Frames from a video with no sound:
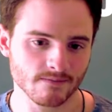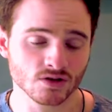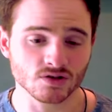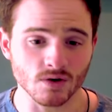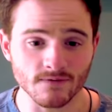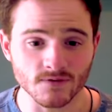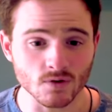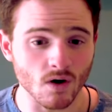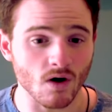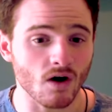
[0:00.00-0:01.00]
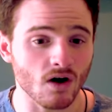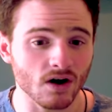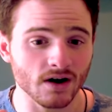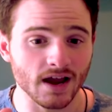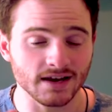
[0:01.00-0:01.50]
So if you
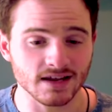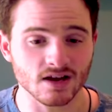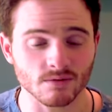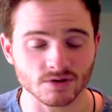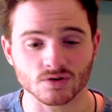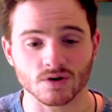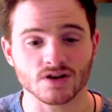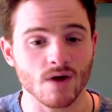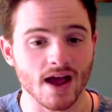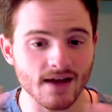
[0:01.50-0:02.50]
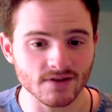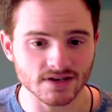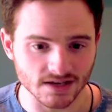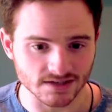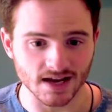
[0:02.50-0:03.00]
are an e-commerce store and you haven't
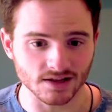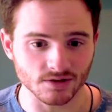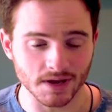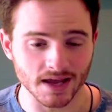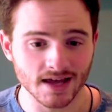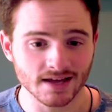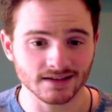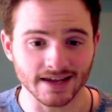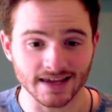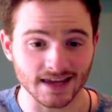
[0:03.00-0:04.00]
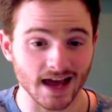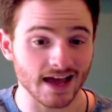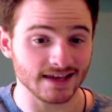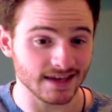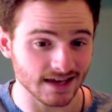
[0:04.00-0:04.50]
done siloing like
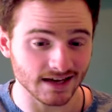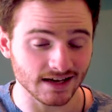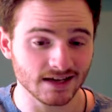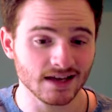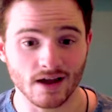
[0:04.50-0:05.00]
IKEA,